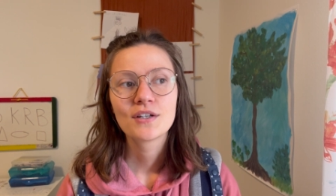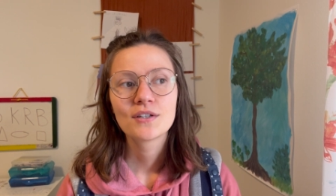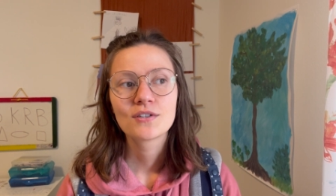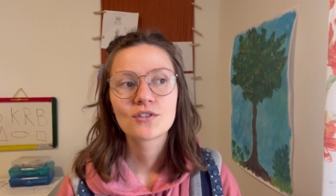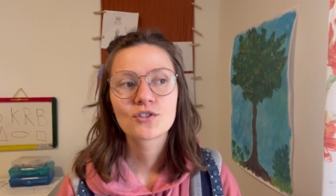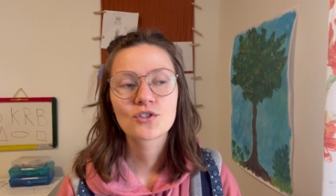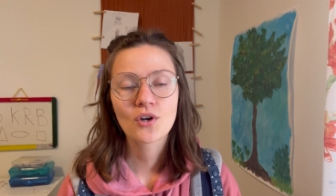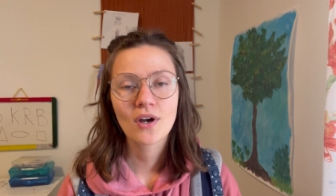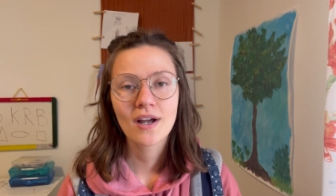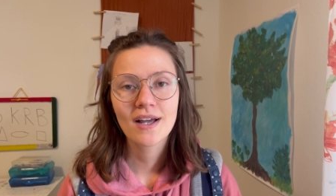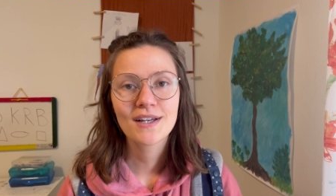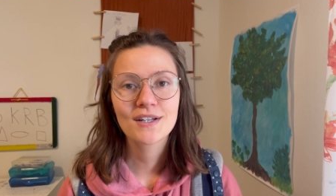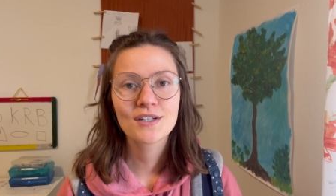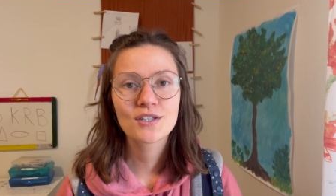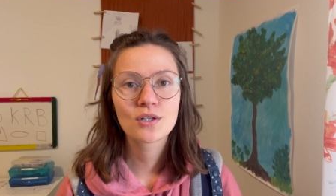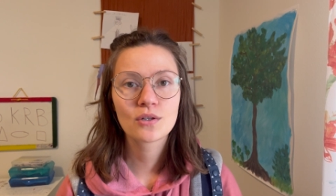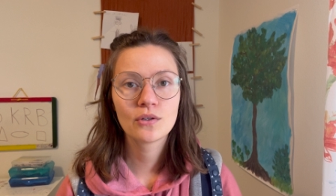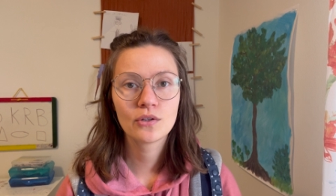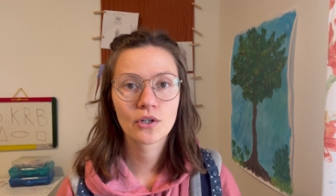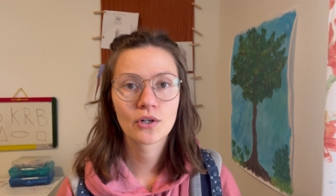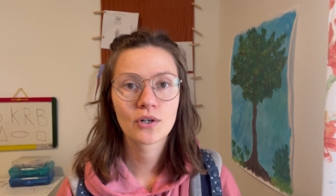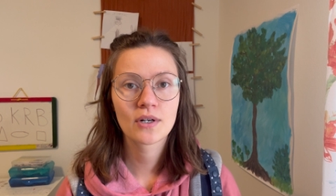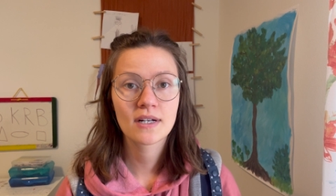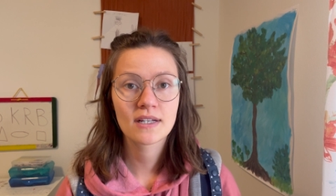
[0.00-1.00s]
trying to
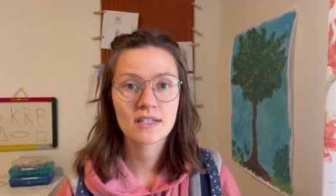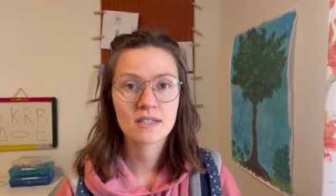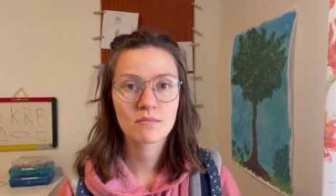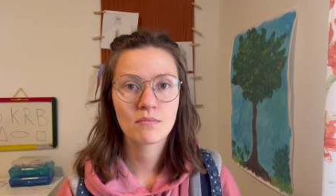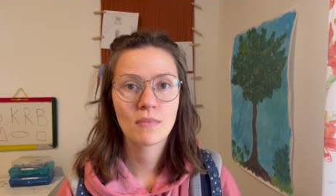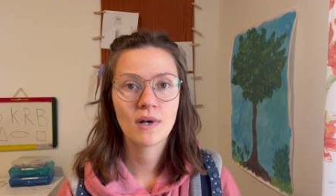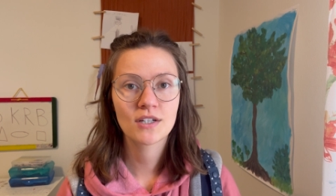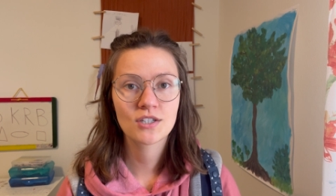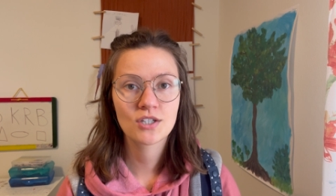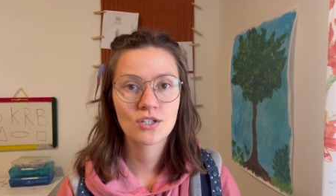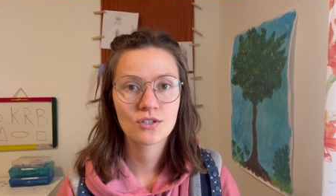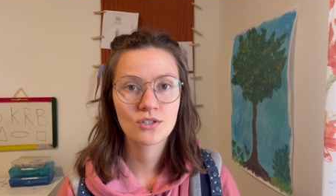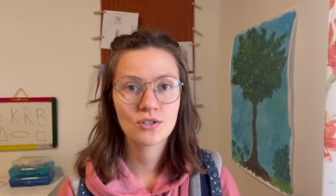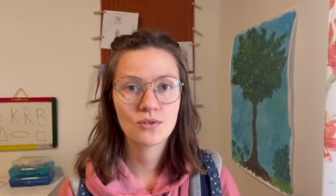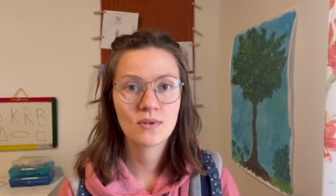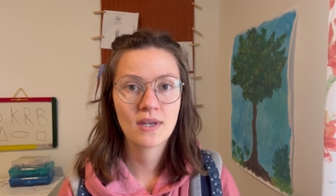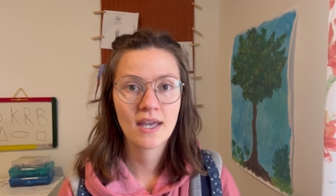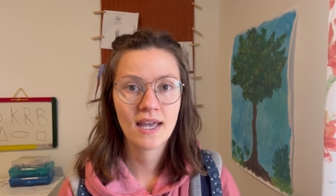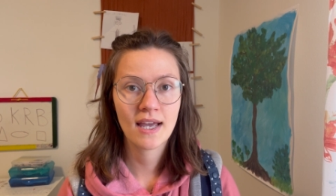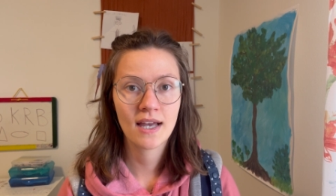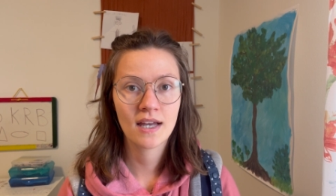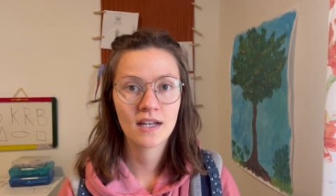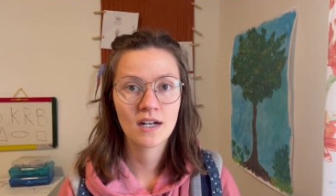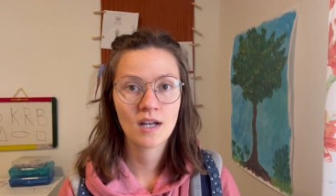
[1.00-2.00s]
learn as much as you
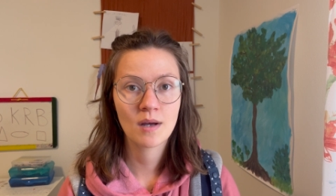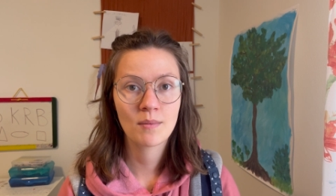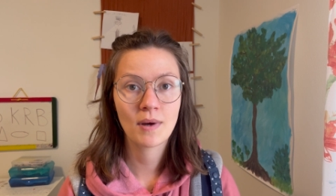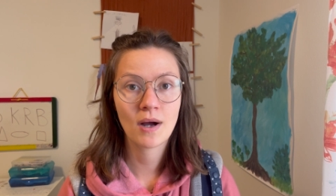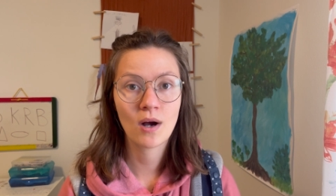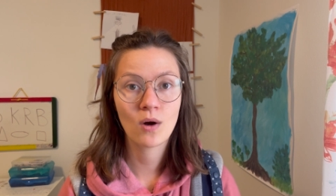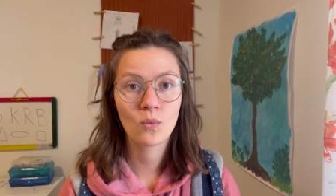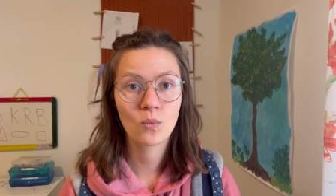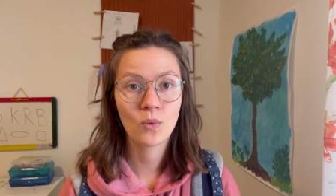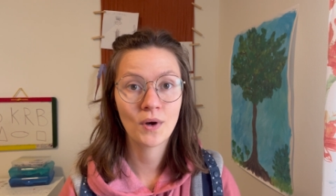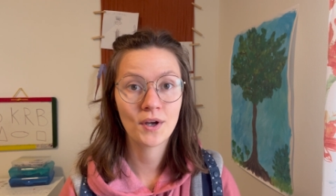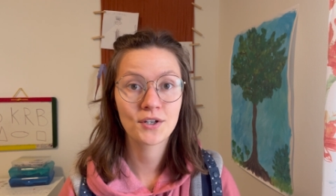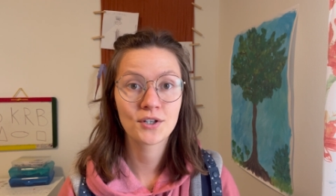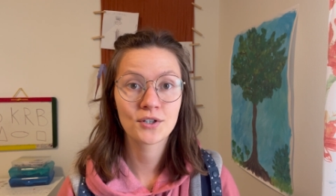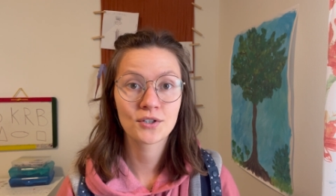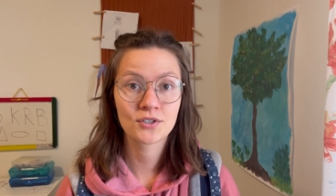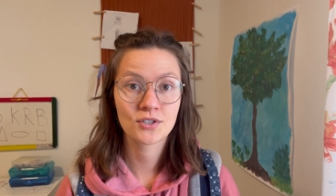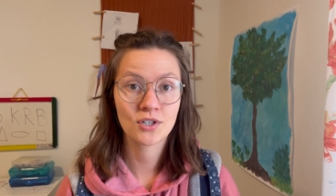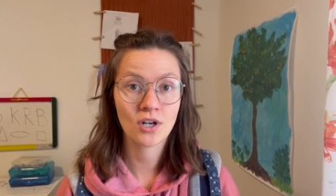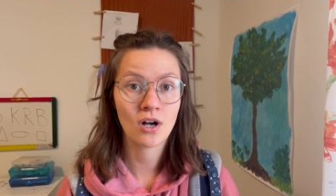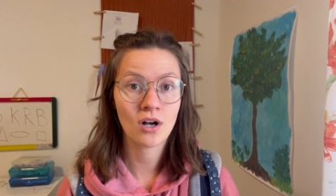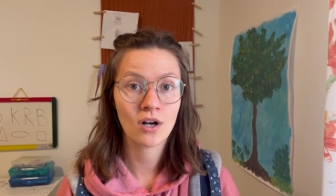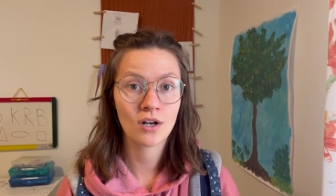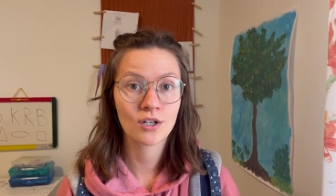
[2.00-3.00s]
can about what your
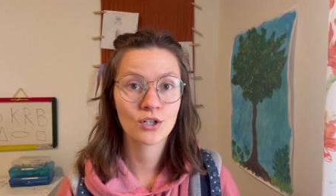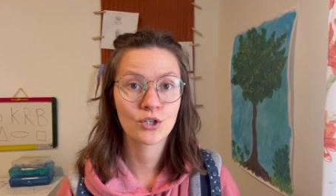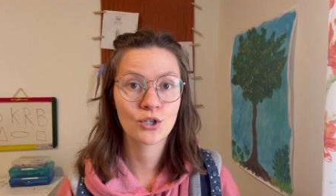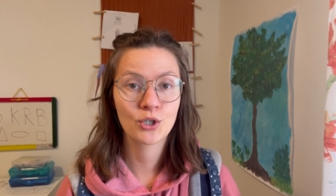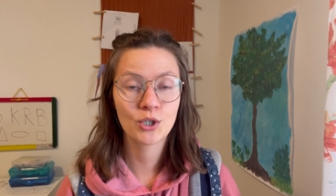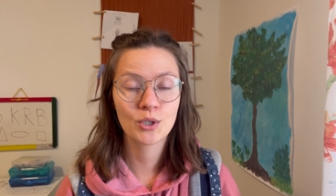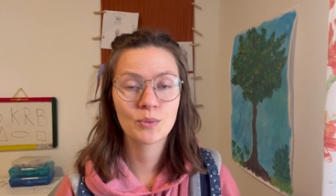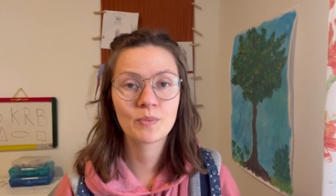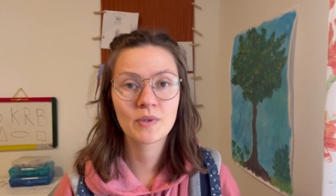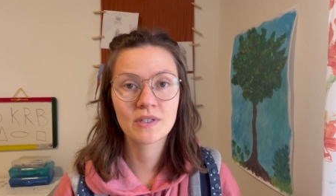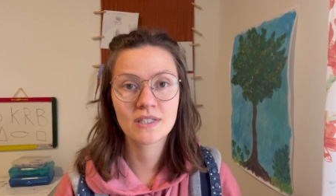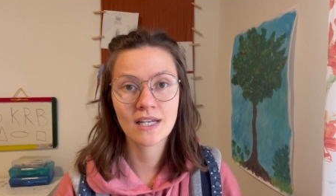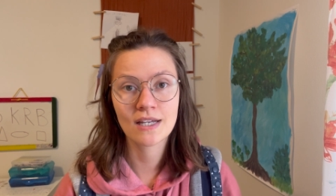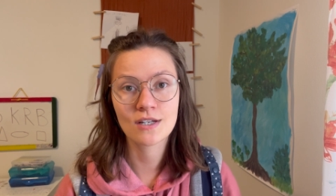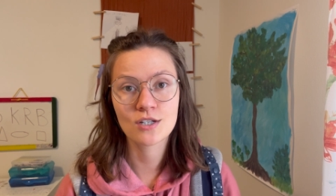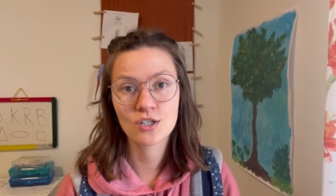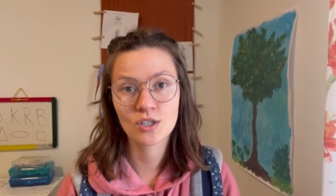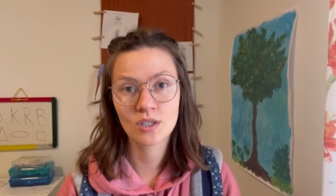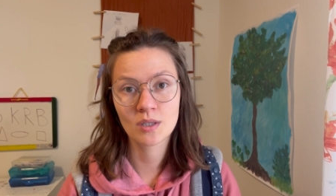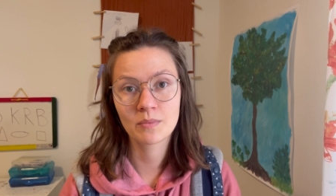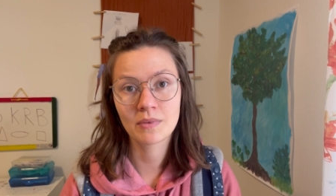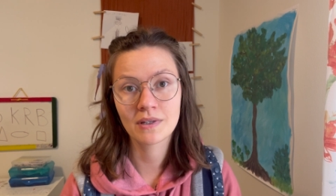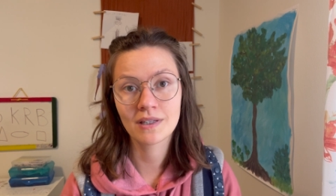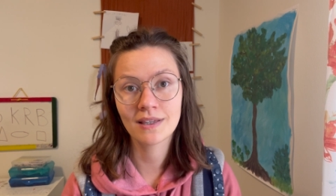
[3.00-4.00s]
dog could
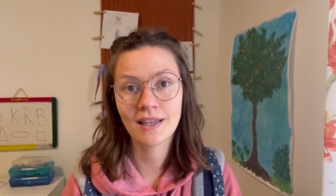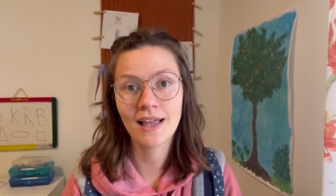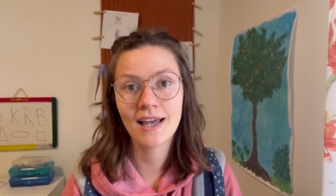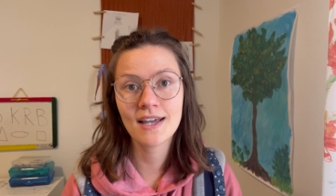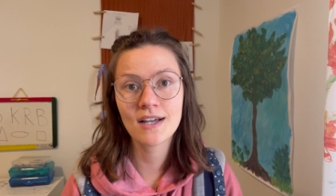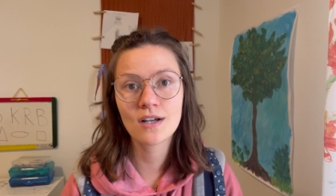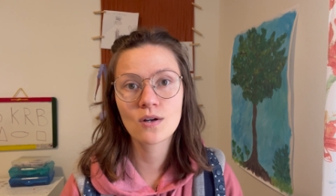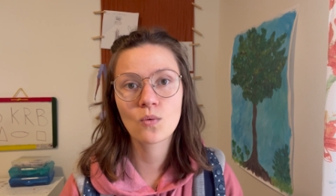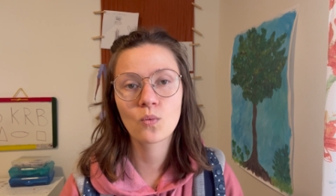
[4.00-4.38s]
potentially be like.